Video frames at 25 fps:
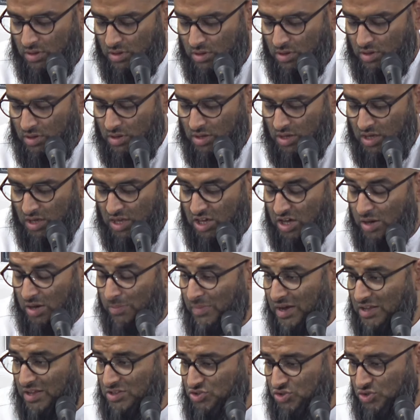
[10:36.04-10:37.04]
He
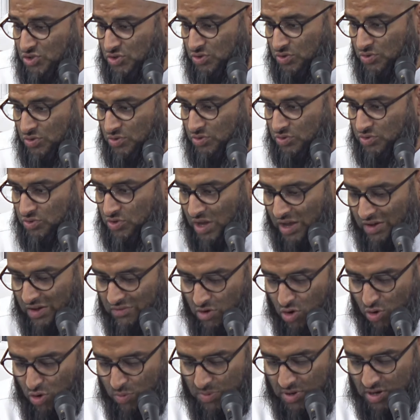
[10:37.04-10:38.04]
commands you to have
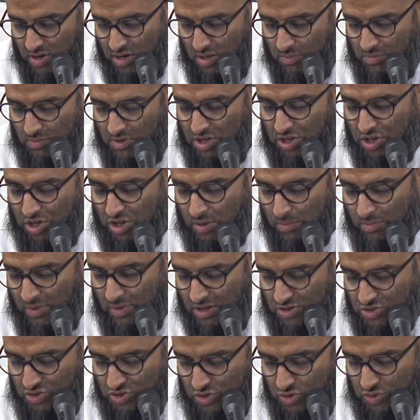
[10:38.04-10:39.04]
hope in him. He
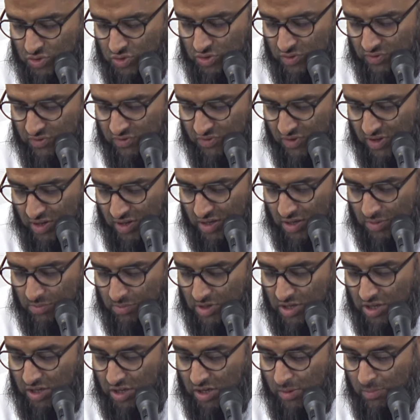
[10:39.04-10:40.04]
commands you to fear him.
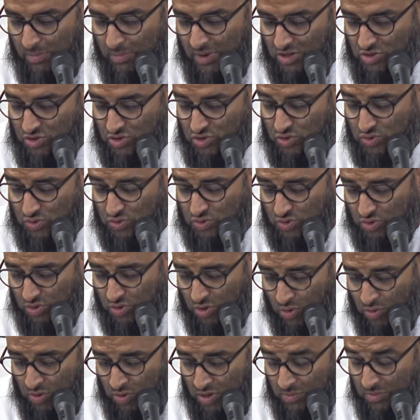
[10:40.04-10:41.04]
He commands you to
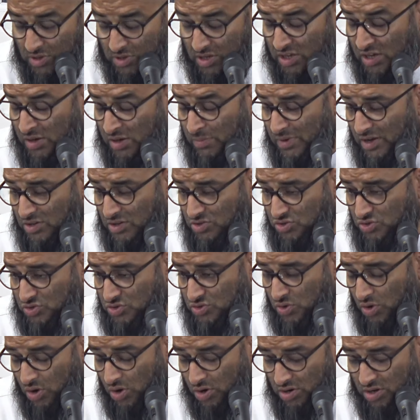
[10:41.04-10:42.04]
know him. He commands you
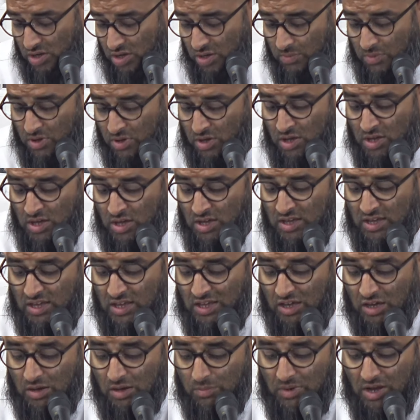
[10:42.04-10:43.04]
to honor him. He
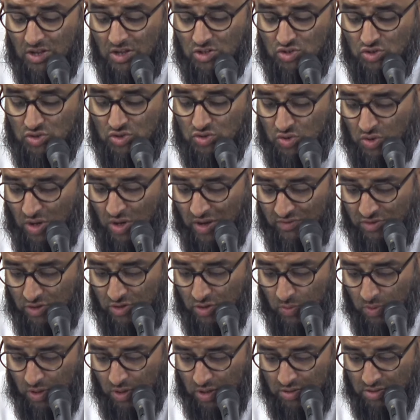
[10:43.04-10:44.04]
commands you to have
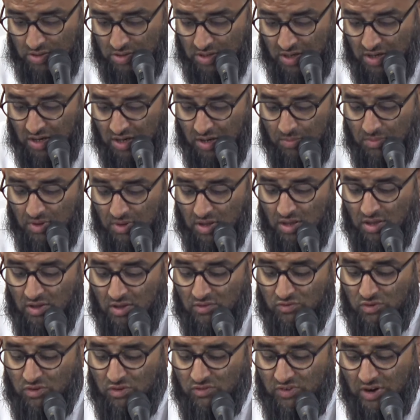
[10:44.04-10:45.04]
tawakkul in him.
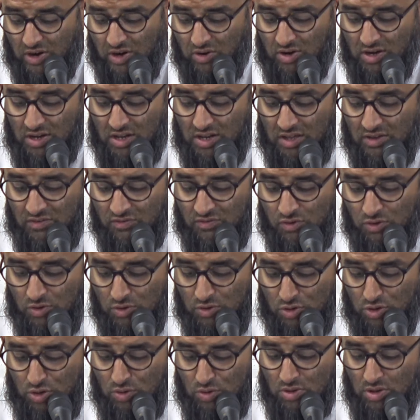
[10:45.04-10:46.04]
For verily, if you
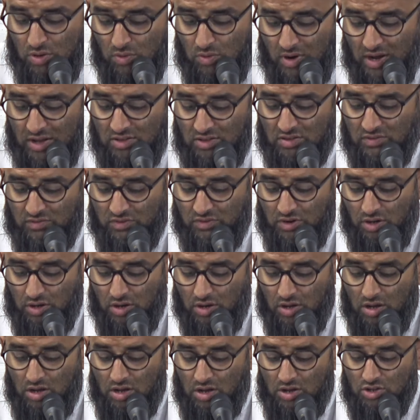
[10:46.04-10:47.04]
knew the rights of
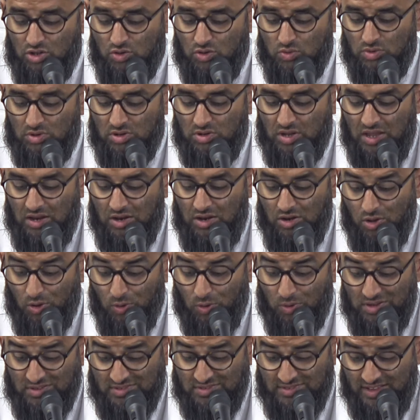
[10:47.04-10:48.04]
Allah, you would then know
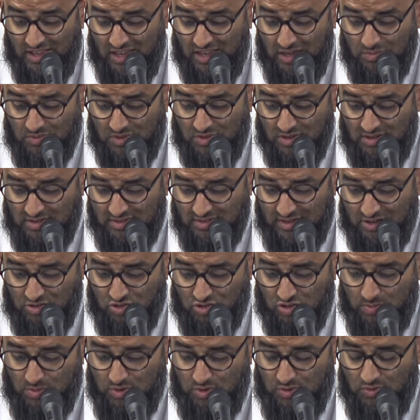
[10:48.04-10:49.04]
his names and his
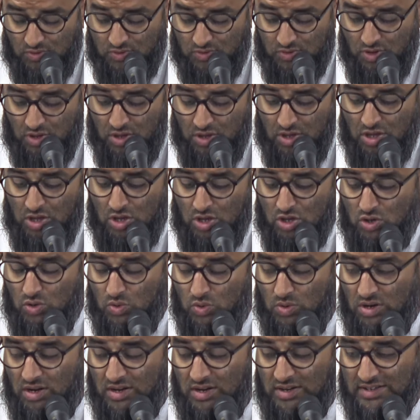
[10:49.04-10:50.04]
attributes. You
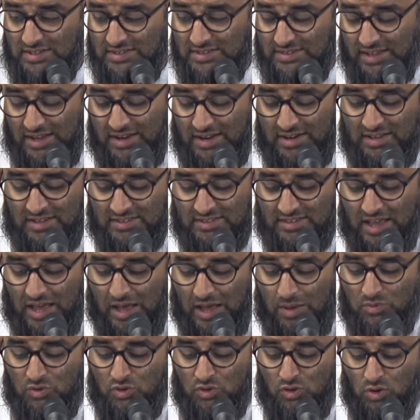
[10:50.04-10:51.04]
would understand his
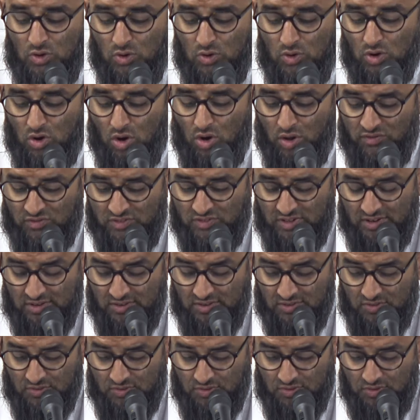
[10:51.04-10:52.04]
absolute loftiness